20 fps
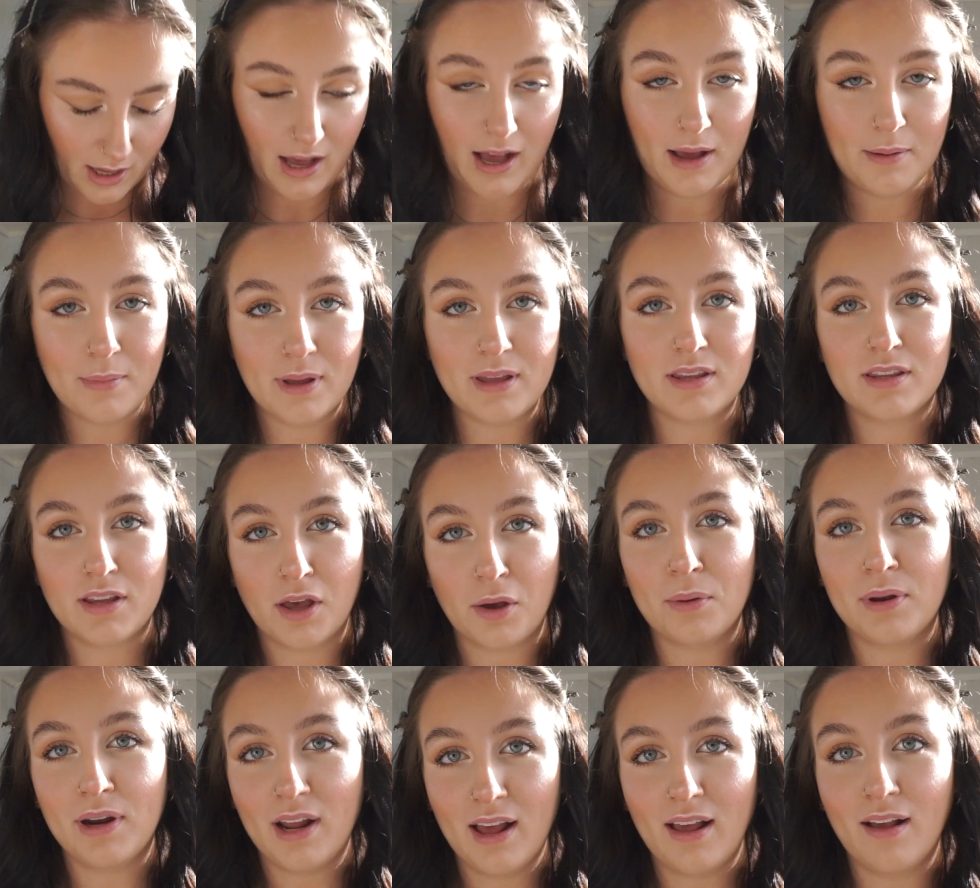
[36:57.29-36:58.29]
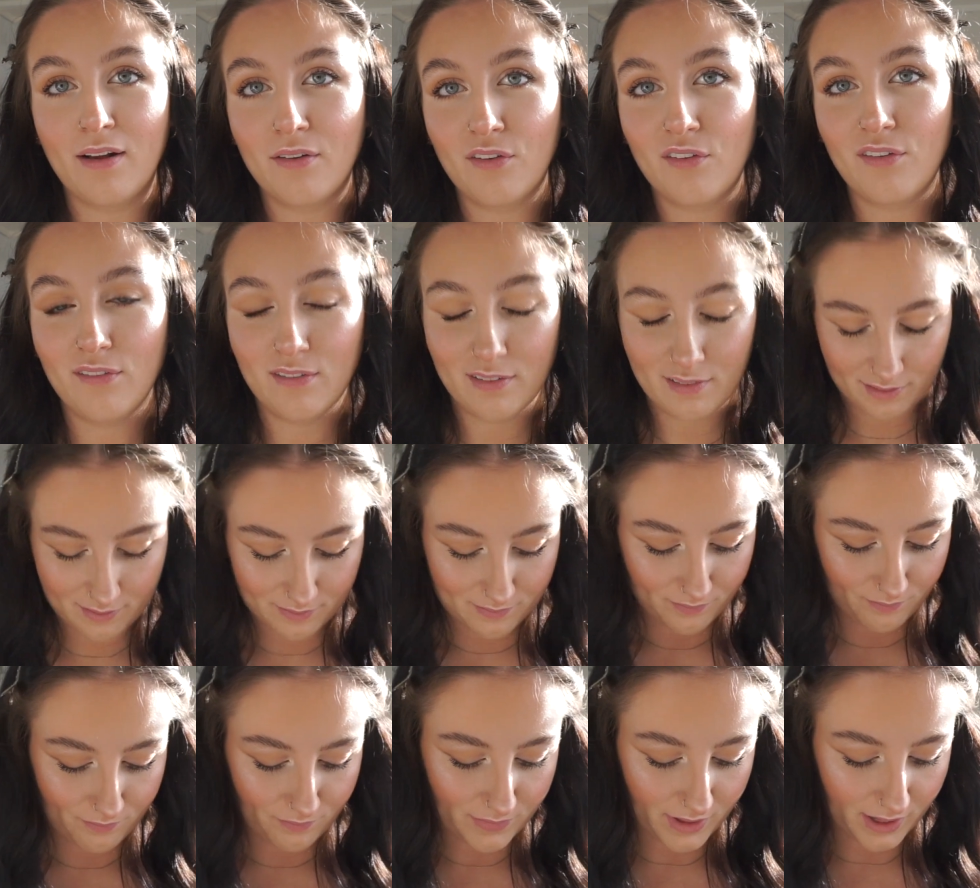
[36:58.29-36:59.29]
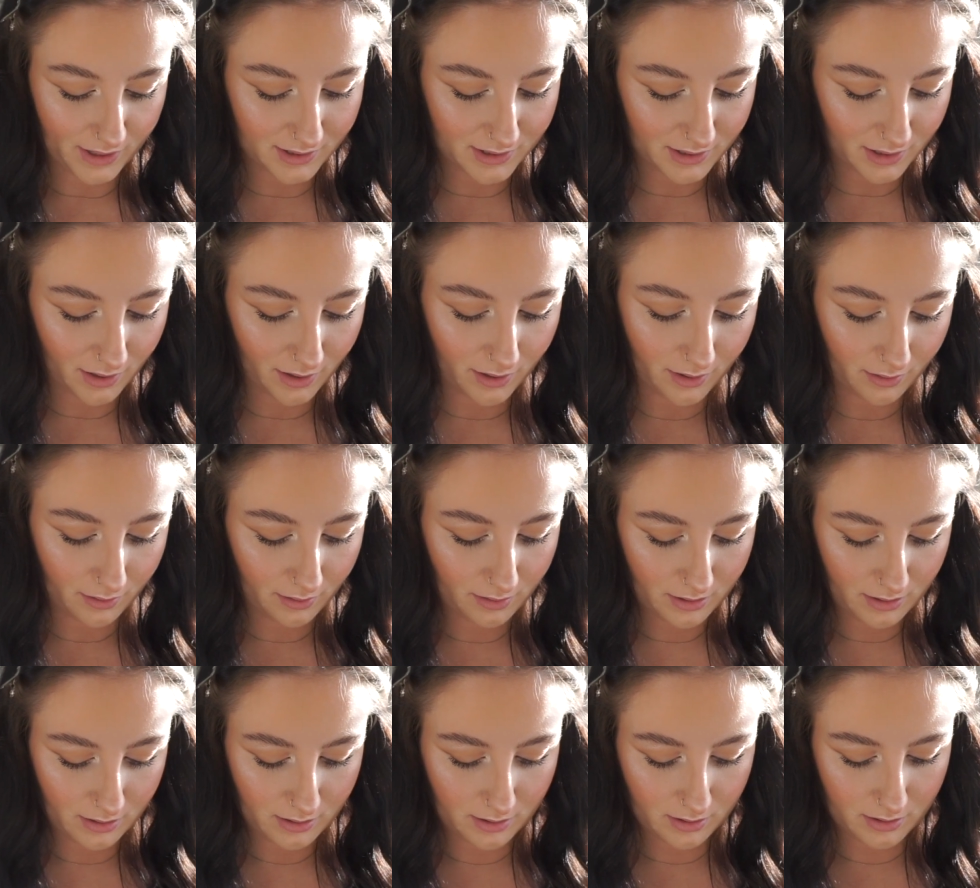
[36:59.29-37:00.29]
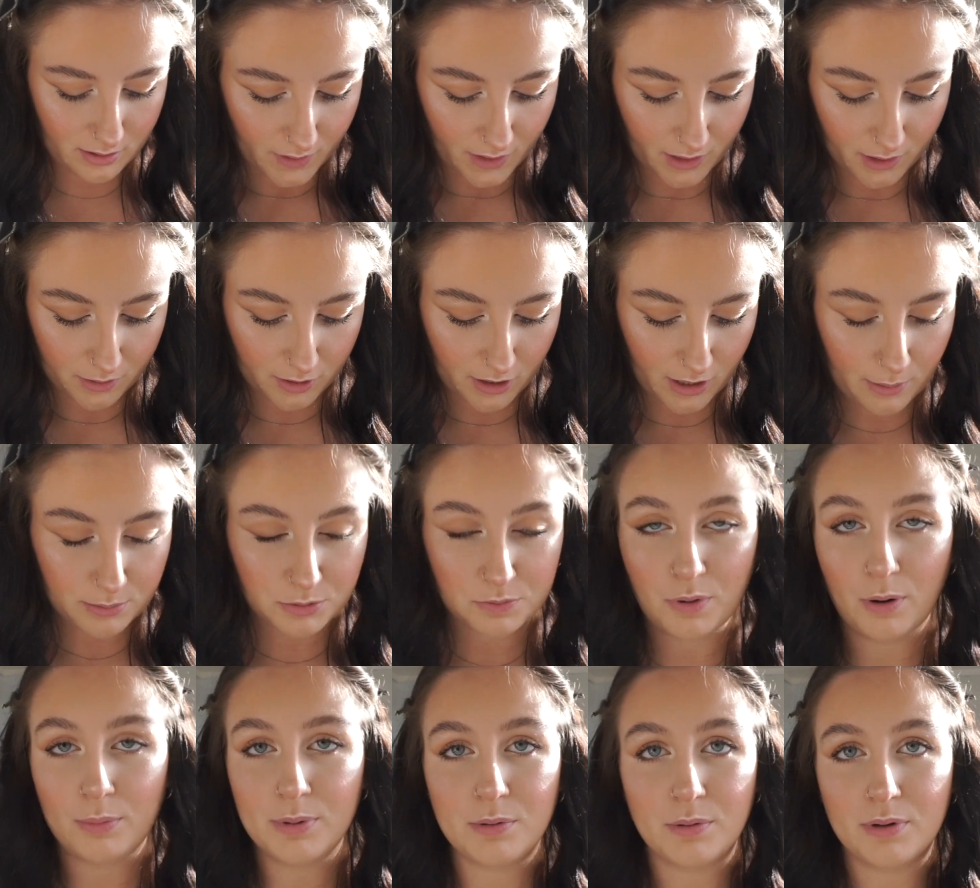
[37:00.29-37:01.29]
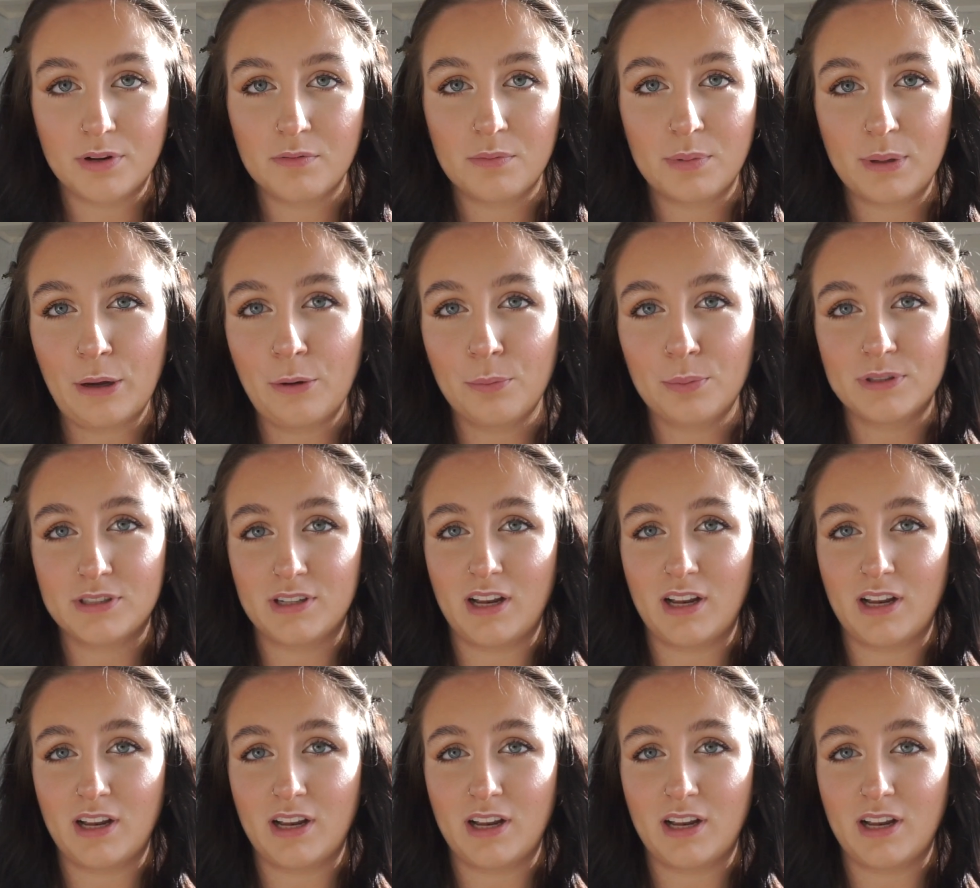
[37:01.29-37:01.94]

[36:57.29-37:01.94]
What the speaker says: I miss going out. I do. And clubs probably won't even be open till